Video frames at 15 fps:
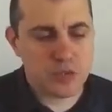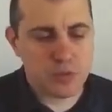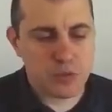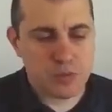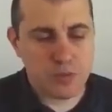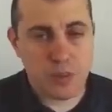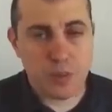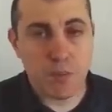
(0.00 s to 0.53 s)
this
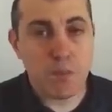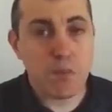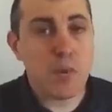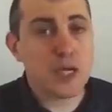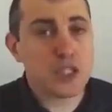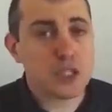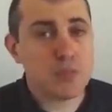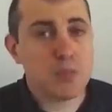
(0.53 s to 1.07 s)
would be
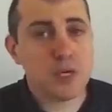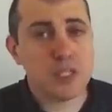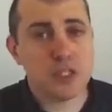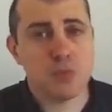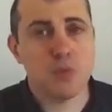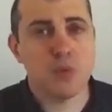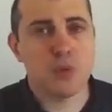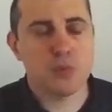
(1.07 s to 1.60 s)
much,
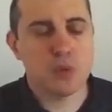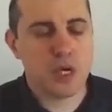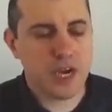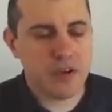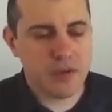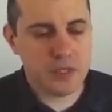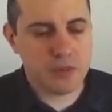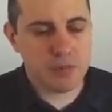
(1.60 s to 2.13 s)
much more
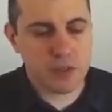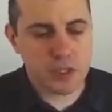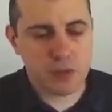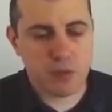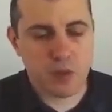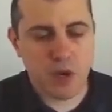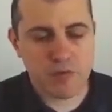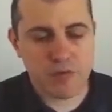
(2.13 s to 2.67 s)
private,
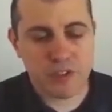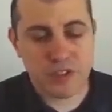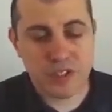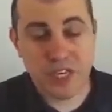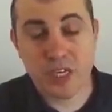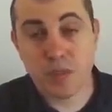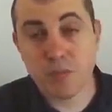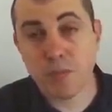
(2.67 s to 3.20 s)
much more
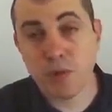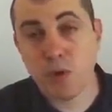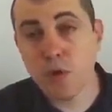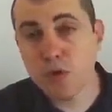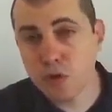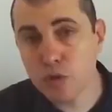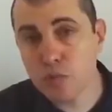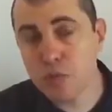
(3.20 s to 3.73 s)
obfuscated, but
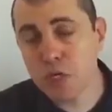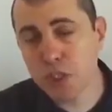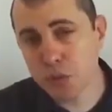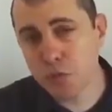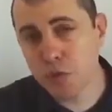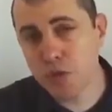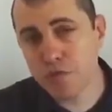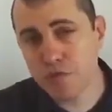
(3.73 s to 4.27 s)
also
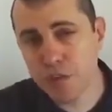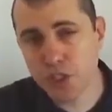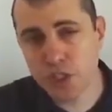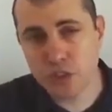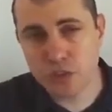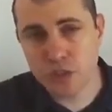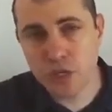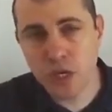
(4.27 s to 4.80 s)
much more
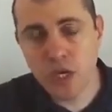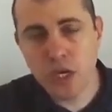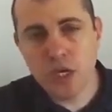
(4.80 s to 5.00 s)
efficient.